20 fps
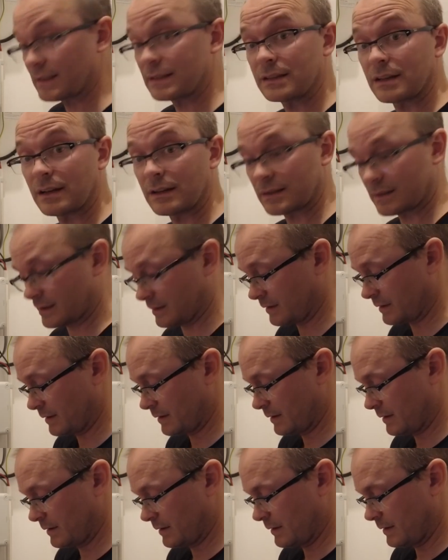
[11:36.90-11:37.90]
it does.
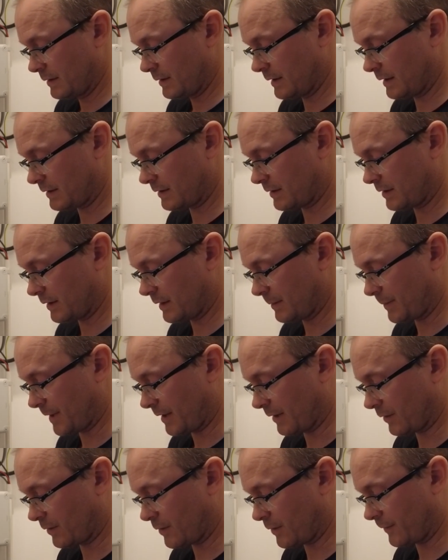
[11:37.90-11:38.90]
Let's turn it
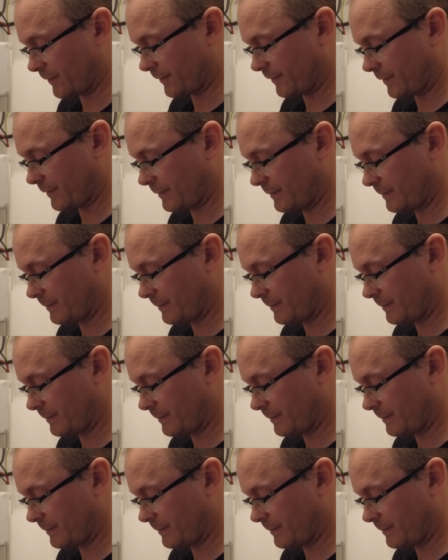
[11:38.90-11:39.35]
back off.